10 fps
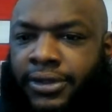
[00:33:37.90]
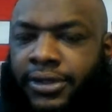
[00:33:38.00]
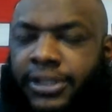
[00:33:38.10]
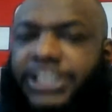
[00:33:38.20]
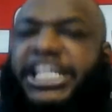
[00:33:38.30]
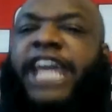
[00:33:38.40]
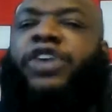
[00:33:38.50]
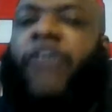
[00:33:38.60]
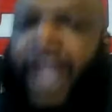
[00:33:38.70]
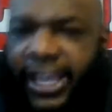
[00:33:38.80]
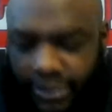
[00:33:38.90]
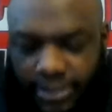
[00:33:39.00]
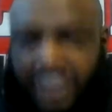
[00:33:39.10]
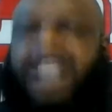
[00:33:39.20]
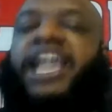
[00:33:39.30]
Jay Green,
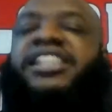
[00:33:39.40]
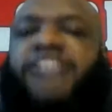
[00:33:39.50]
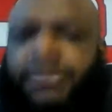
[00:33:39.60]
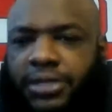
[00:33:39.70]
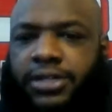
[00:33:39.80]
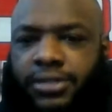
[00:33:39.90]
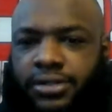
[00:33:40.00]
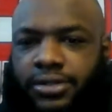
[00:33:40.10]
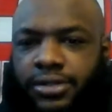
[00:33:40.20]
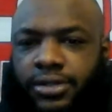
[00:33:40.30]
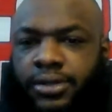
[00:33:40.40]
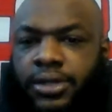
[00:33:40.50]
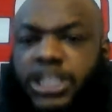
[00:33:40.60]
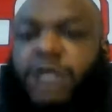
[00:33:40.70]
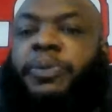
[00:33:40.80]
say something.
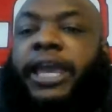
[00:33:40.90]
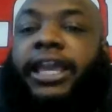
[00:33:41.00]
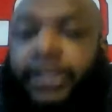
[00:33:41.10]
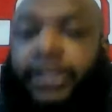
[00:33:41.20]
Speak.